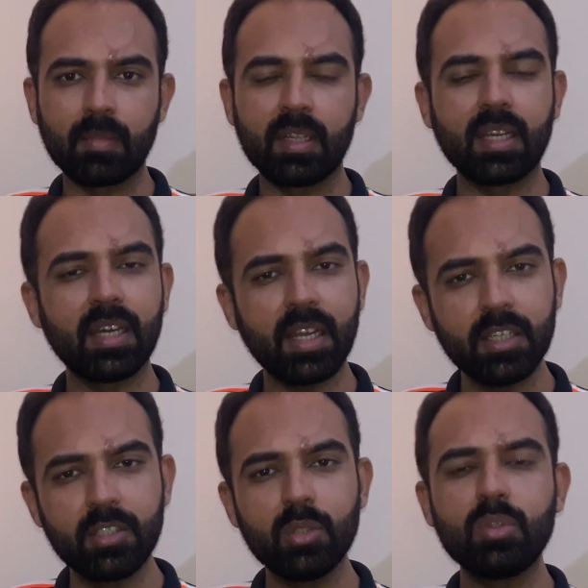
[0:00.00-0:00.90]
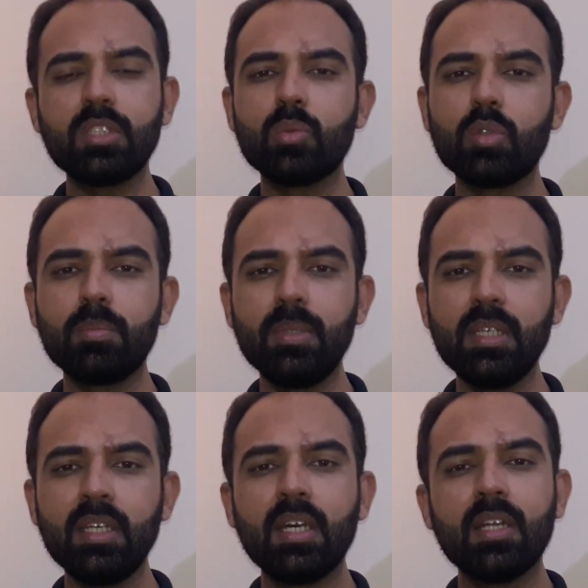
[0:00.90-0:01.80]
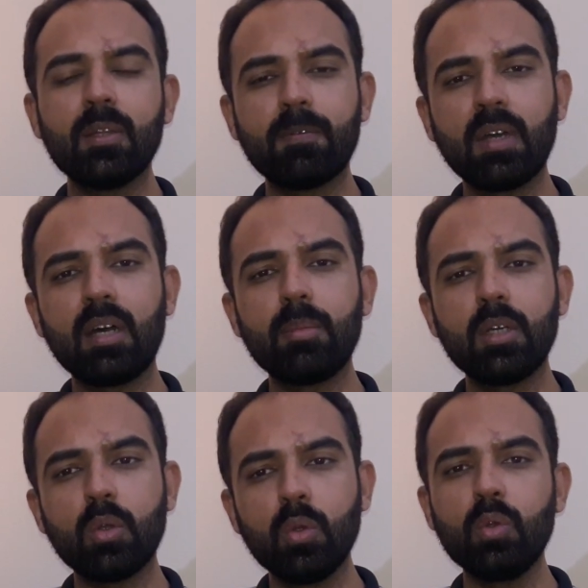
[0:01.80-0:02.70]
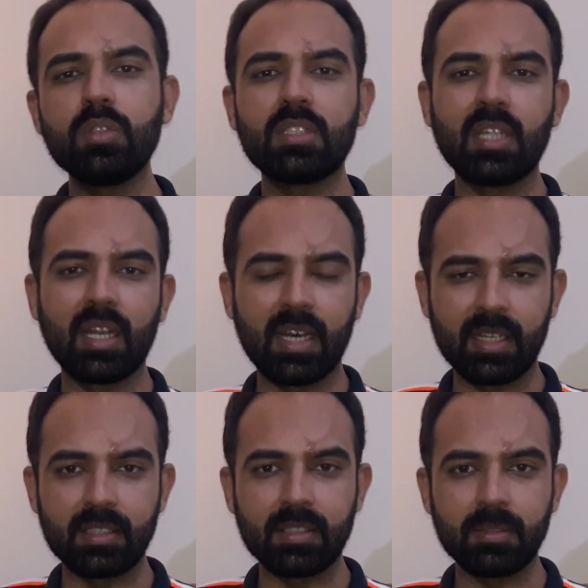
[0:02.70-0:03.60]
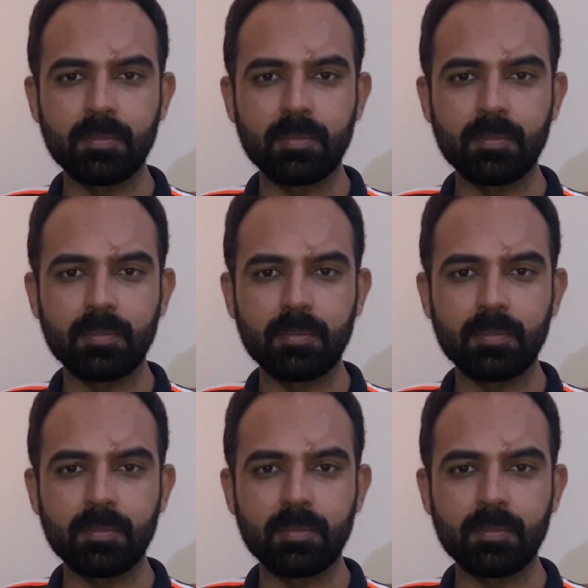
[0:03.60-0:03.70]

The correct usage would be the farmer owns the land.